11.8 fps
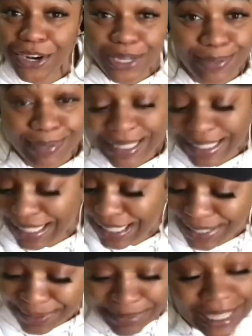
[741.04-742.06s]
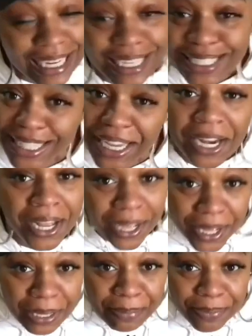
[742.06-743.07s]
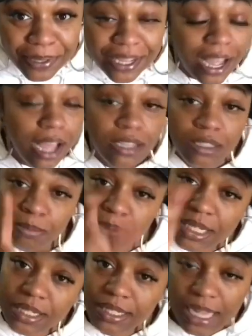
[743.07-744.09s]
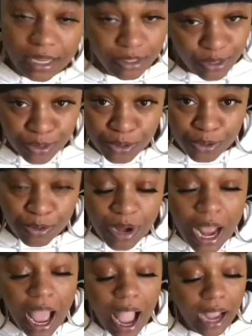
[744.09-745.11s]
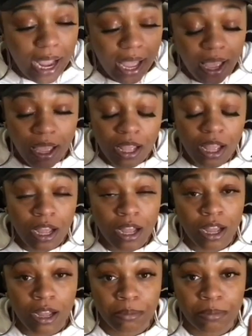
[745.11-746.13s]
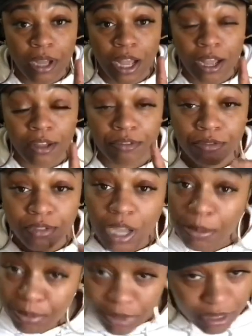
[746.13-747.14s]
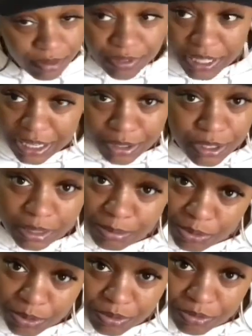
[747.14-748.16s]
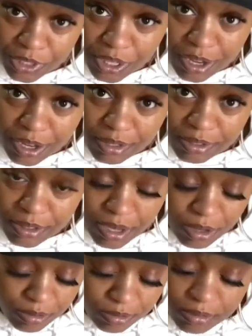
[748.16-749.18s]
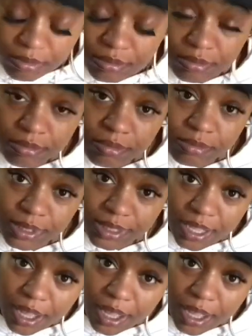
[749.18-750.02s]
about to get some things set up. So please stay tuned. I got a couple other videos that I'm doing for y'all. So what's up?